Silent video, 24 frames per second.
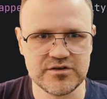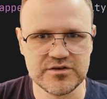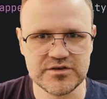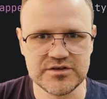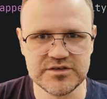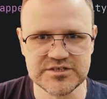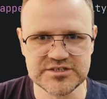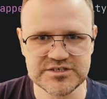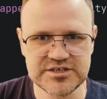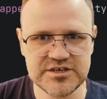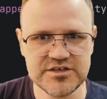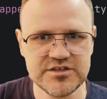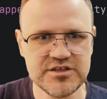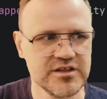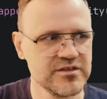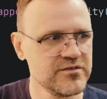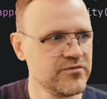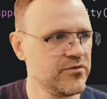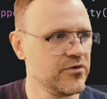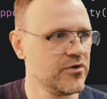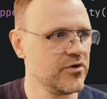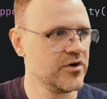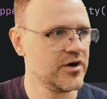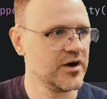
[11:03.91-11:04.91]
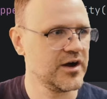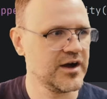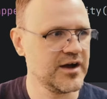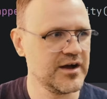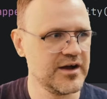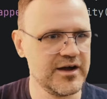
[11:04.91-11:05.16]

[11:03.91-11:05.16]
hidden for